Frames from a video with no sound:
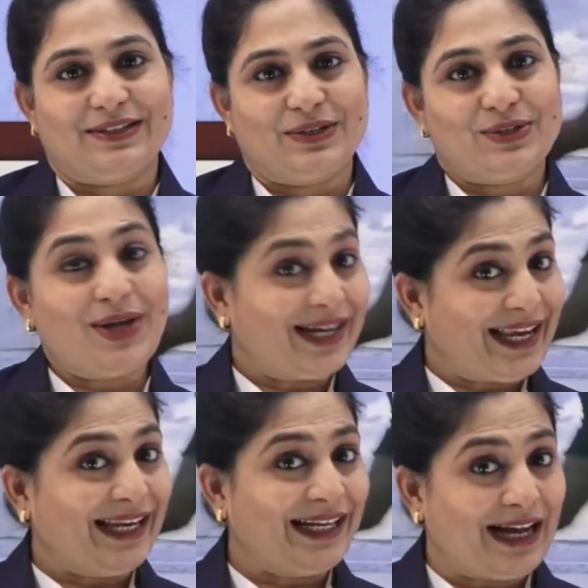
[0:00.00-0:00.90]
So
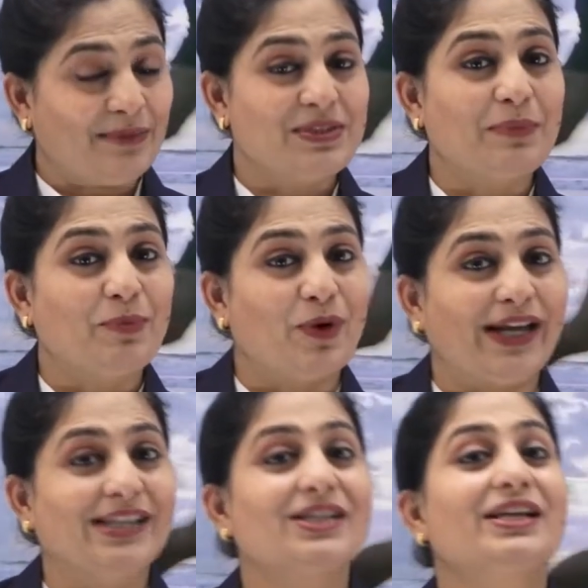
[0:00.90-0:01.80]
again comes the
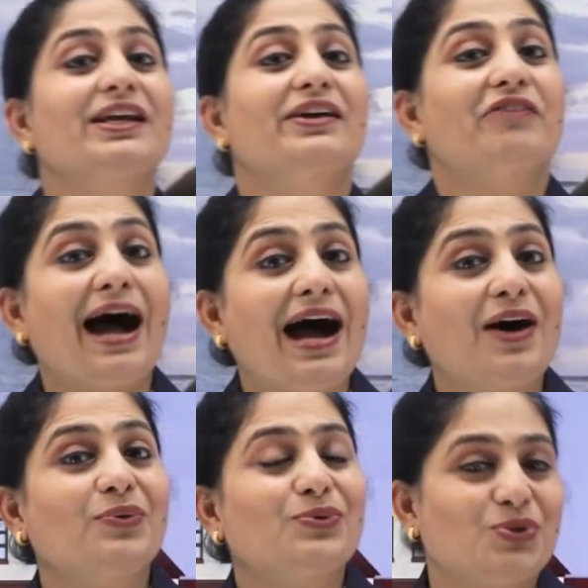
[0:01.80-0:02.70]
point,
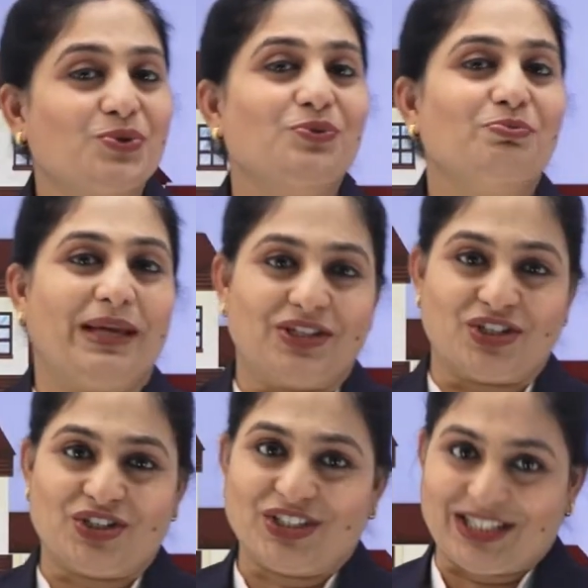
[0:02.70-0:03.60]
how to
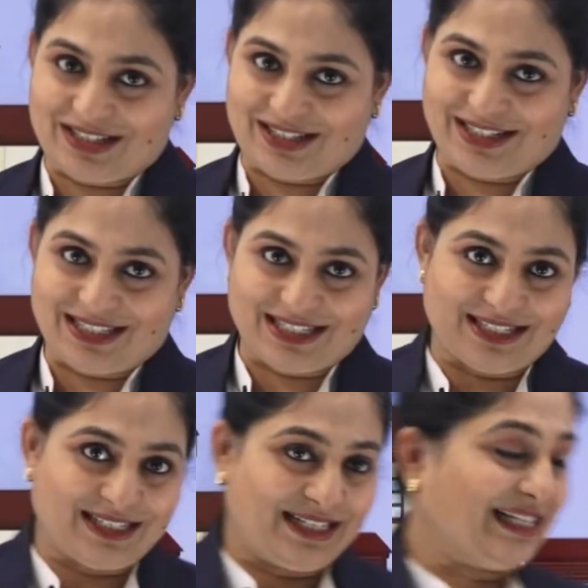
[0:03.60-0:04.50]
measure distance.
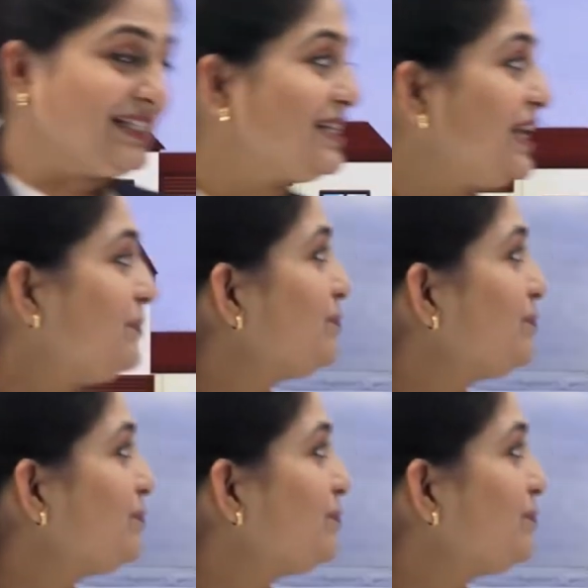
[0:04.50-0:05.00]
Let's see.